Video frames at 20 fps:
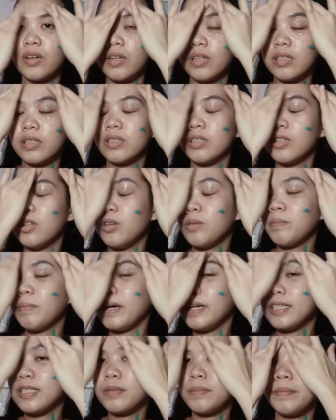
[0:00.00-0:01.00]
Yan. So, yung
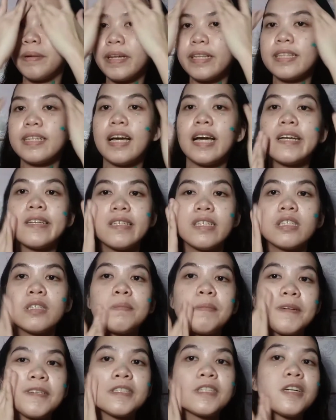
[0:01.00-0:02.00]
pag-spread, guys,
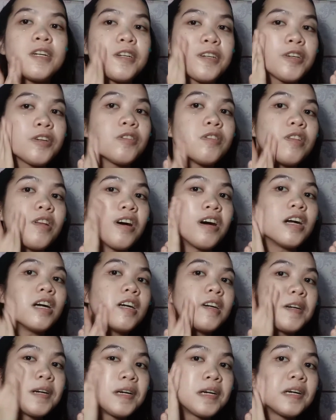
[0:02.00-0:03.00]
is
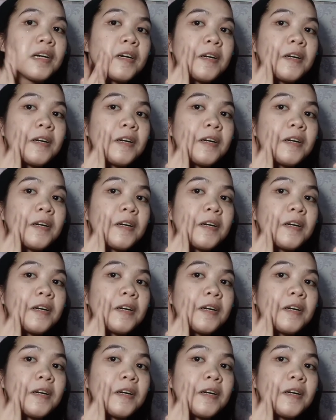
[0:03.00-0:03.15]
pa-circular.